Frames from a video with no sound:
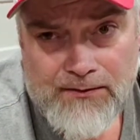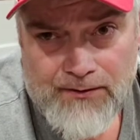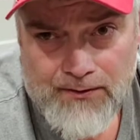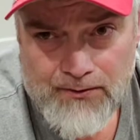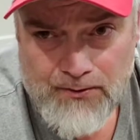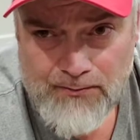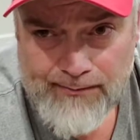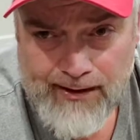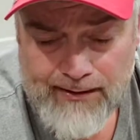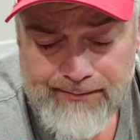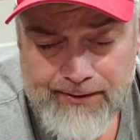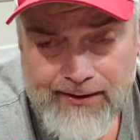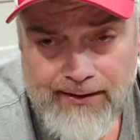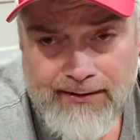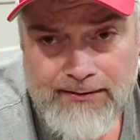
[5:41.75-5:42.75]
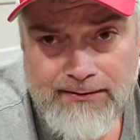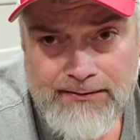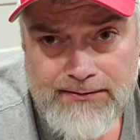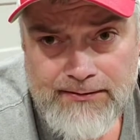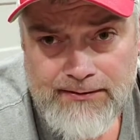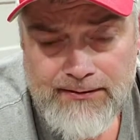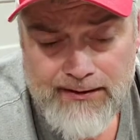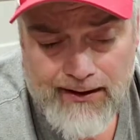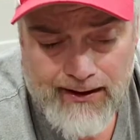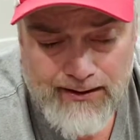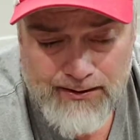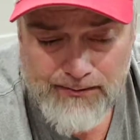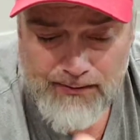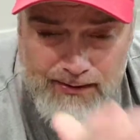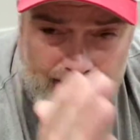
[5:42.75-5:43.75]
your Umai bag.
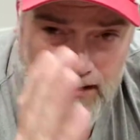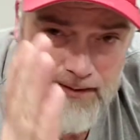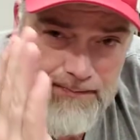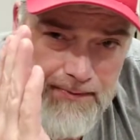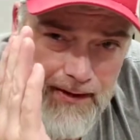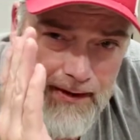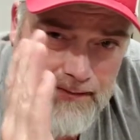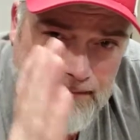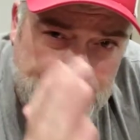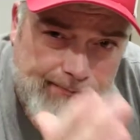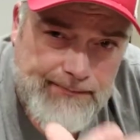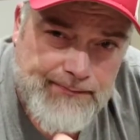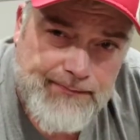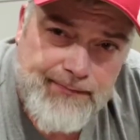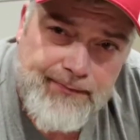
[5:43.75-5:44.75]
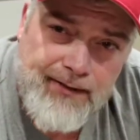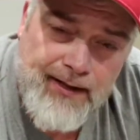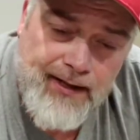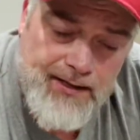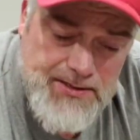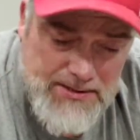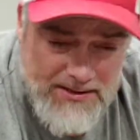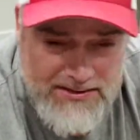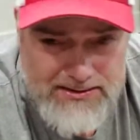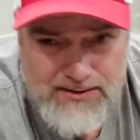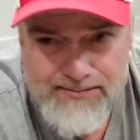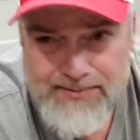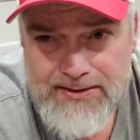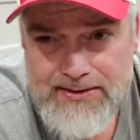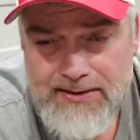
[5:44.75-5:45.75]
And you want to keep that edge that's
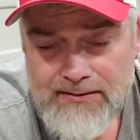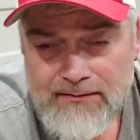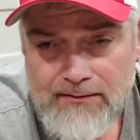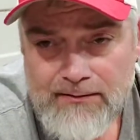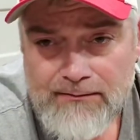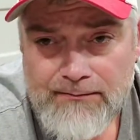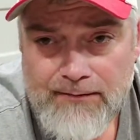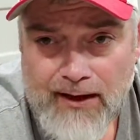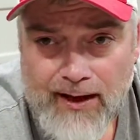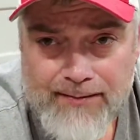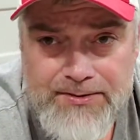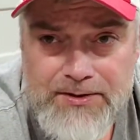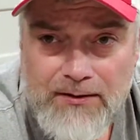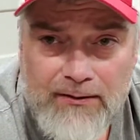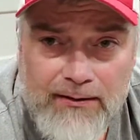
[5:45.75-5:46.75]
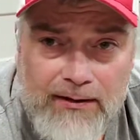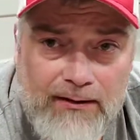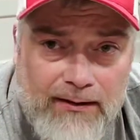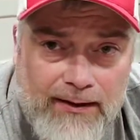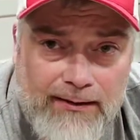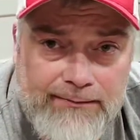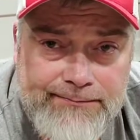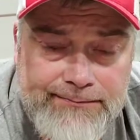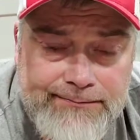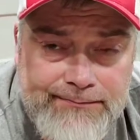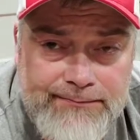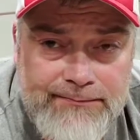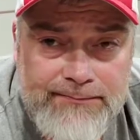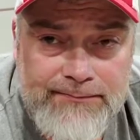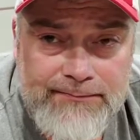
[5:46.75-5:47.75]
going to be sealed absolutely clean.
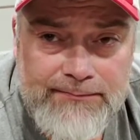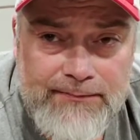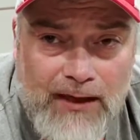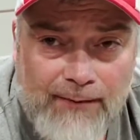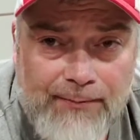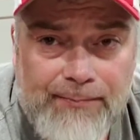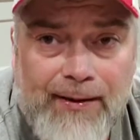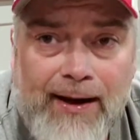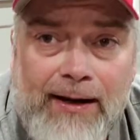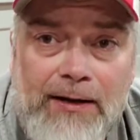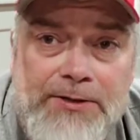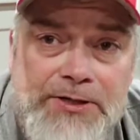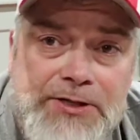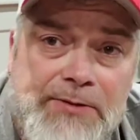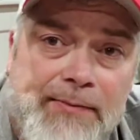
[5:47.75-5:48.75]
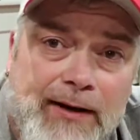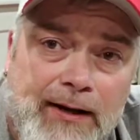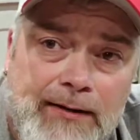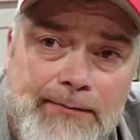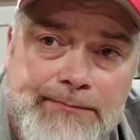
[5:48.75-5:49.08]
I'll be back in just a minute.